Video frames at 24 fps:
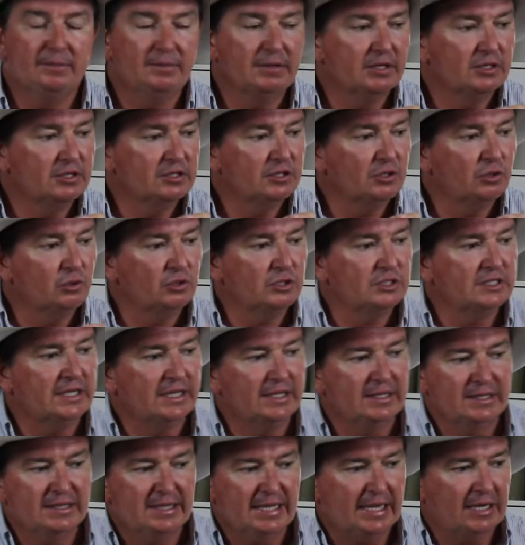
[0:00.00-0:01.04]
because the horse
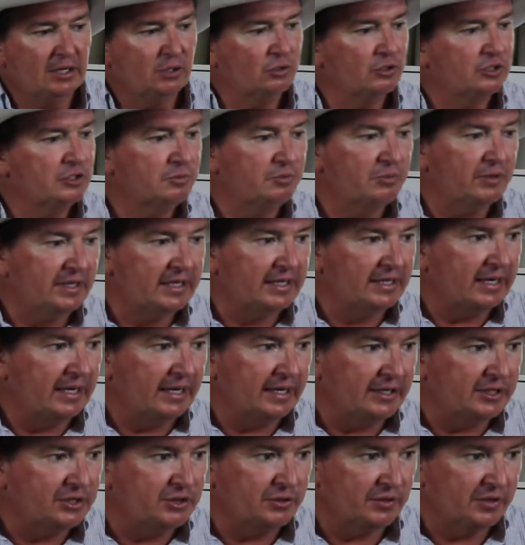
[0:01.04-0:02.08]
saying, that looks pretty
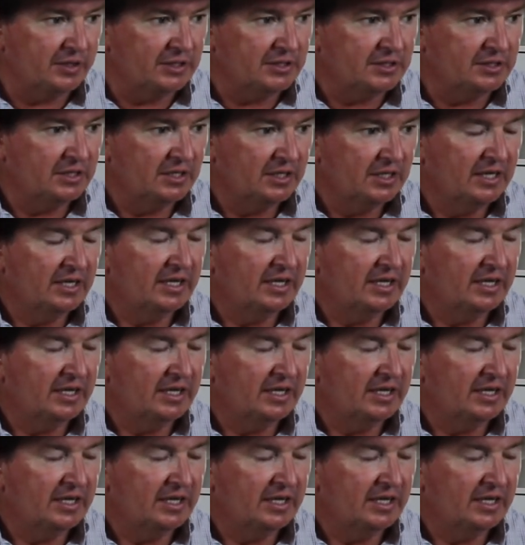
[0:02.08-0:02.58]
dangerous.